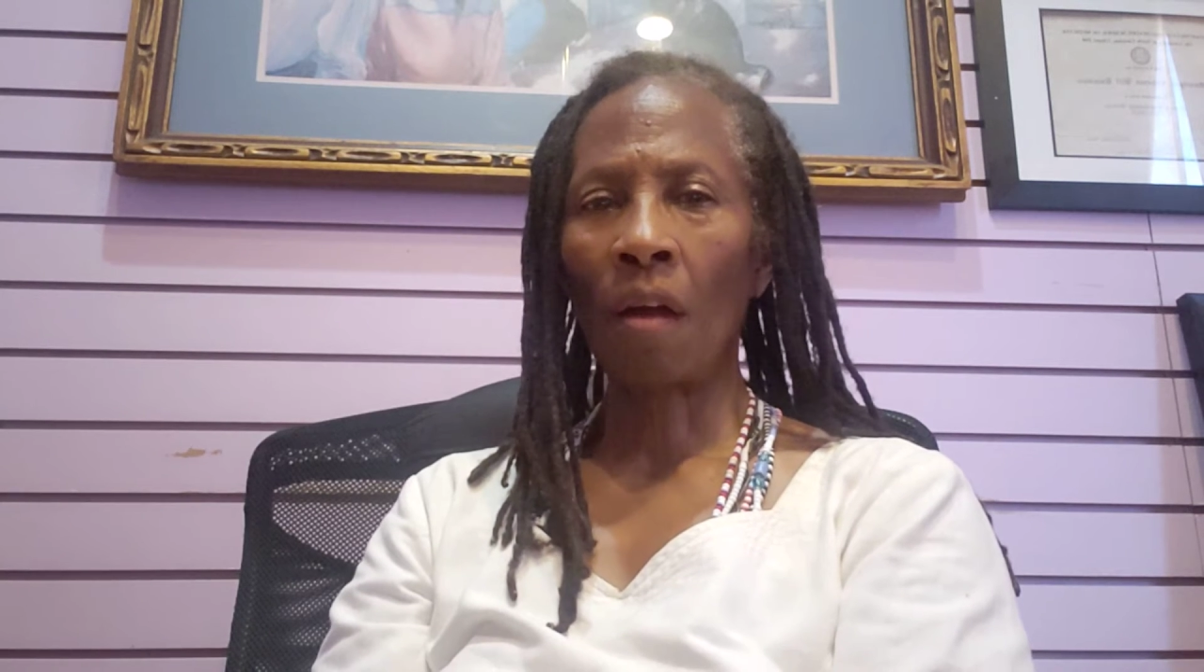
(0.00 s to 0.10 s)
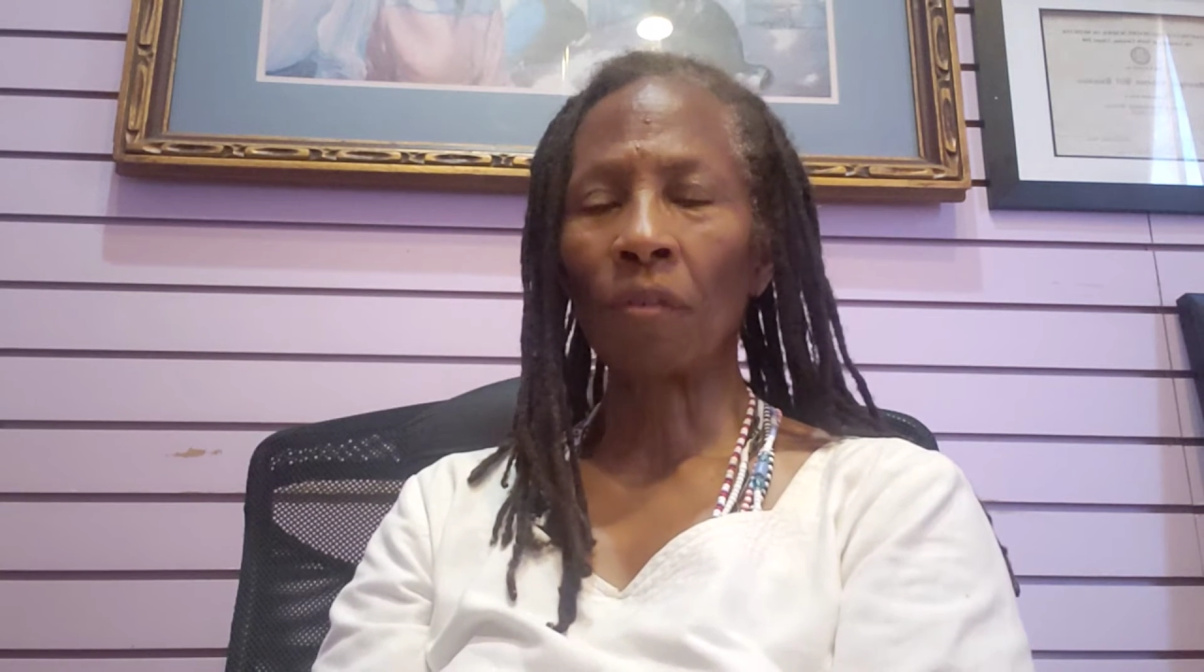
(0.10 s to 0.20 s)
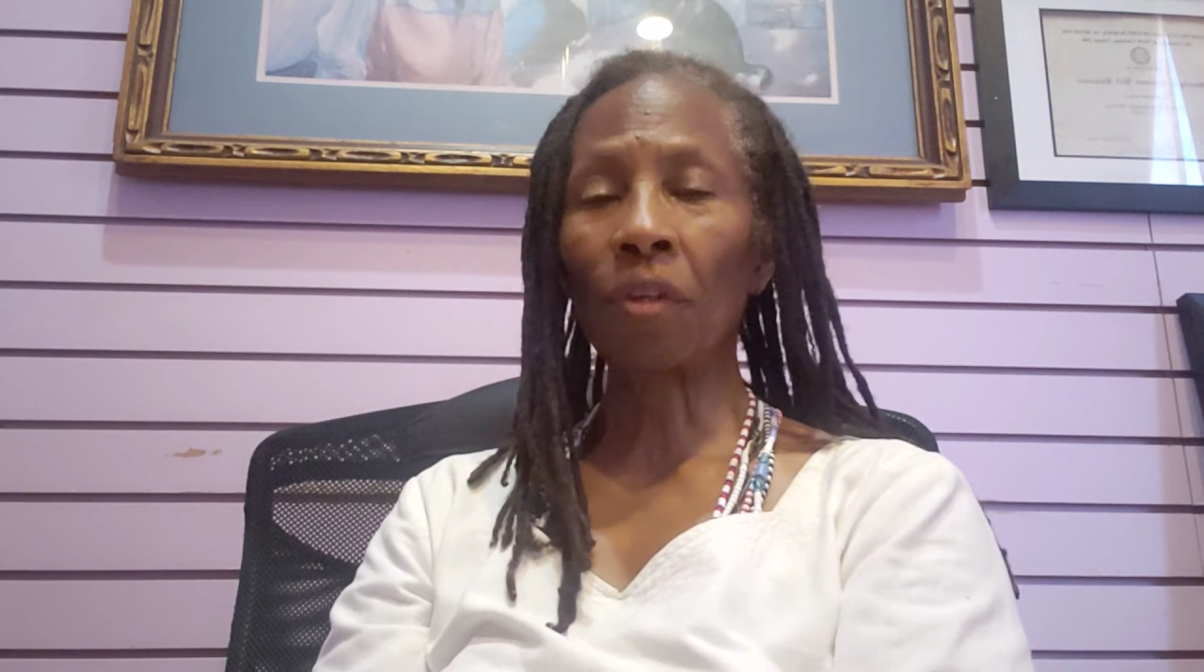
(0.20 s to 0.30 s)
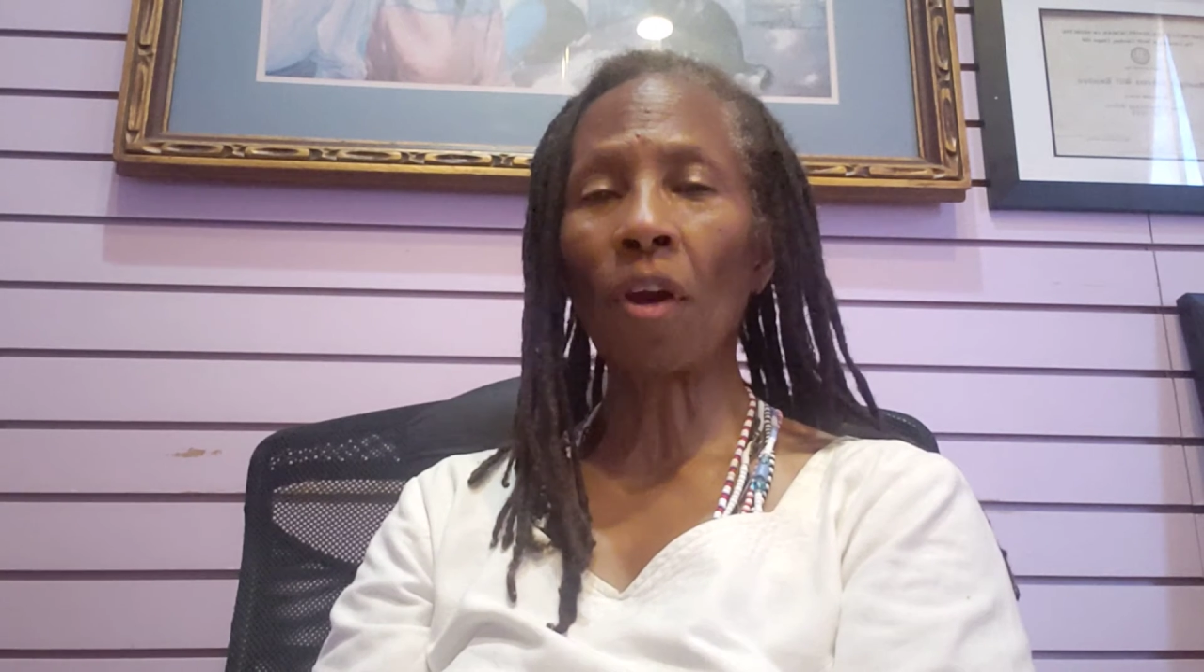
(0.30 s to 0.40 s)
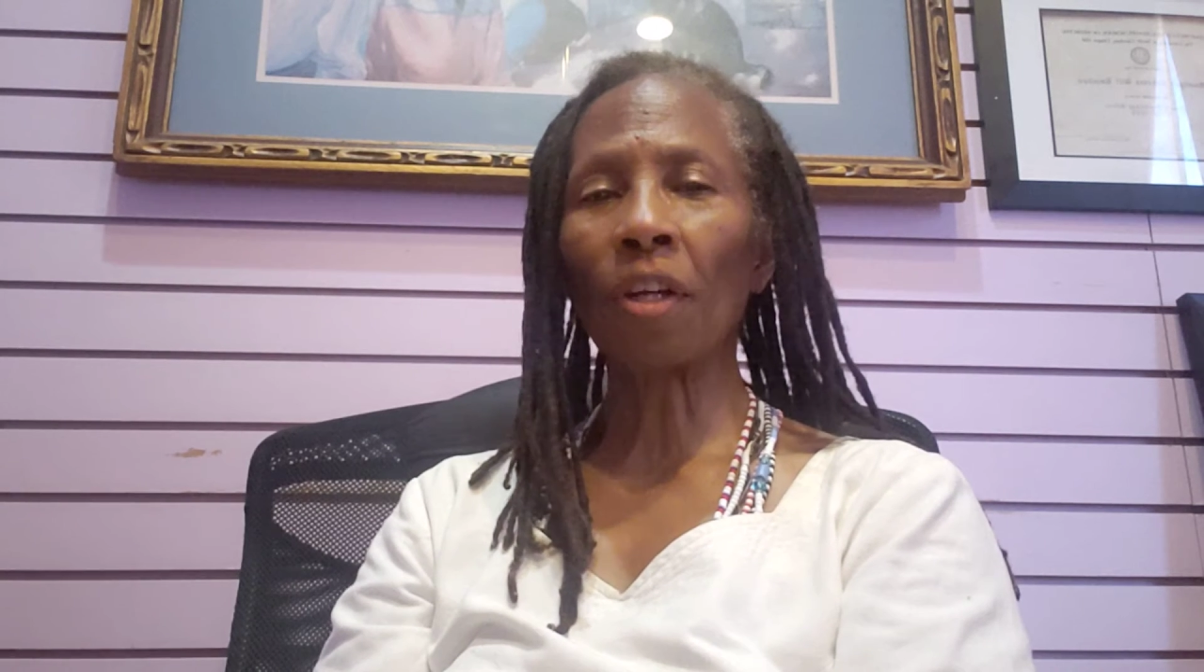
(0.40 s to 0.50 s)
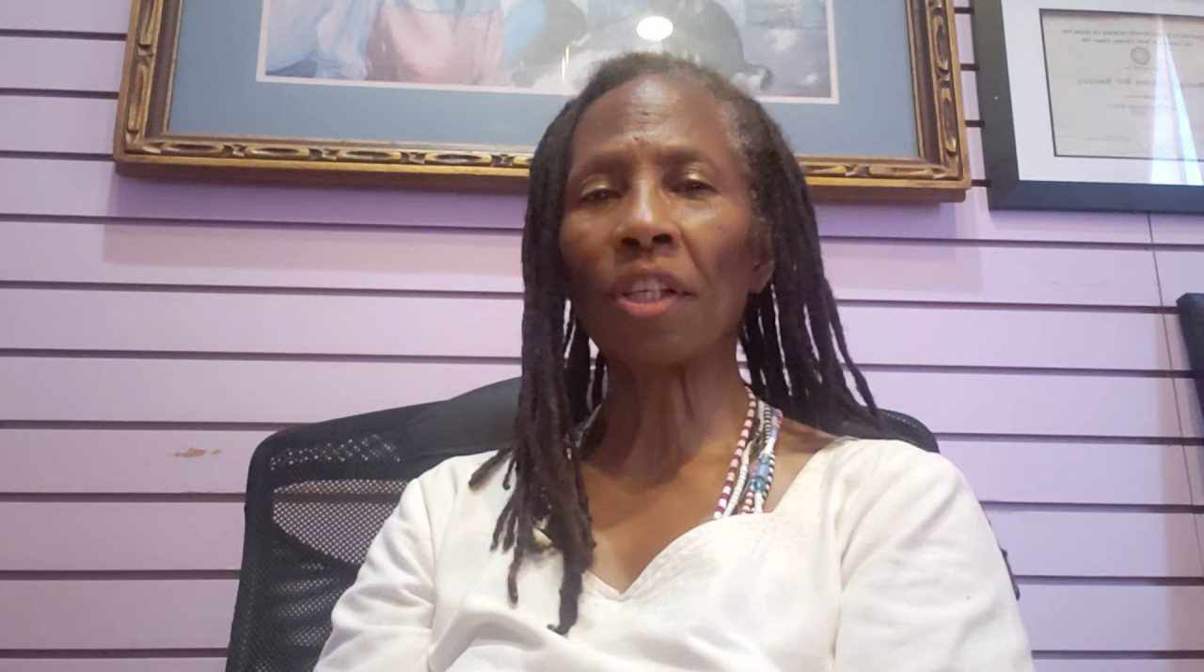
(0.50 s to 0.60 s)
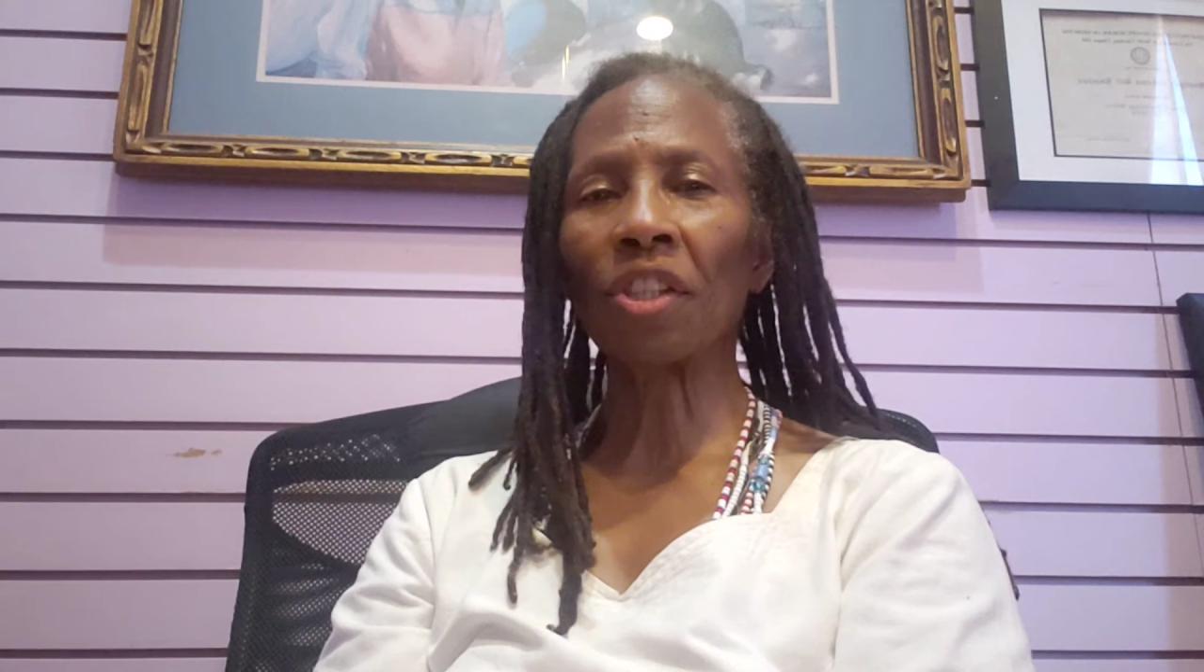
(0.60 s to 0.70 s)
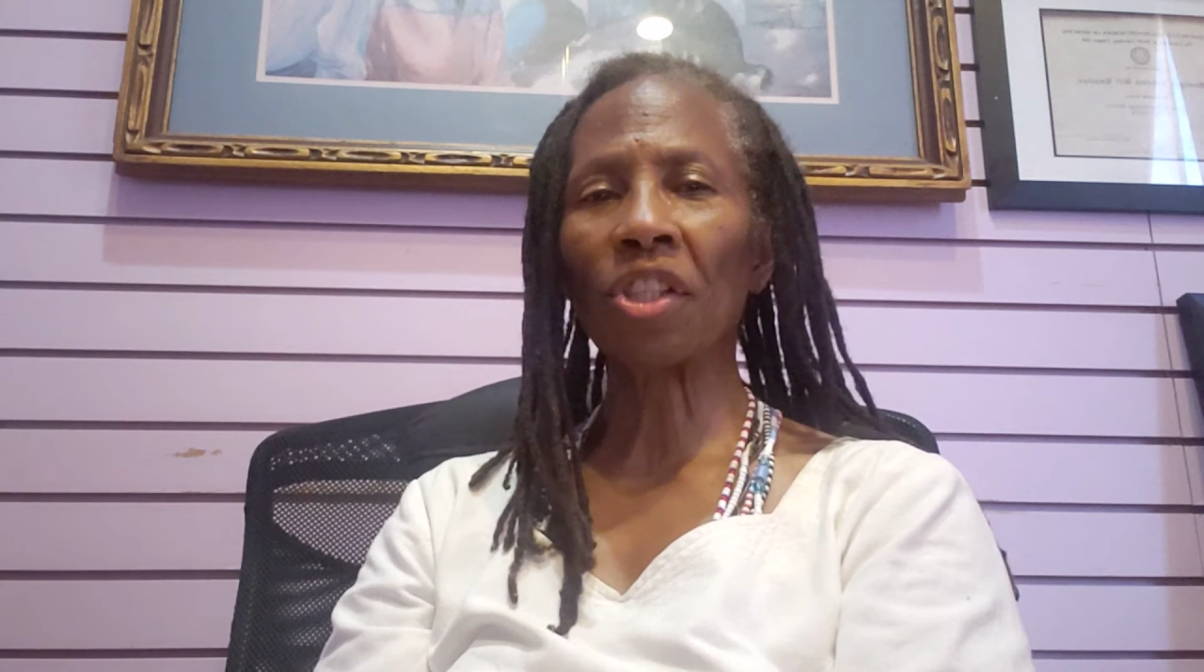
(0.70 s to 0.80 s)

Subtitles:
regarding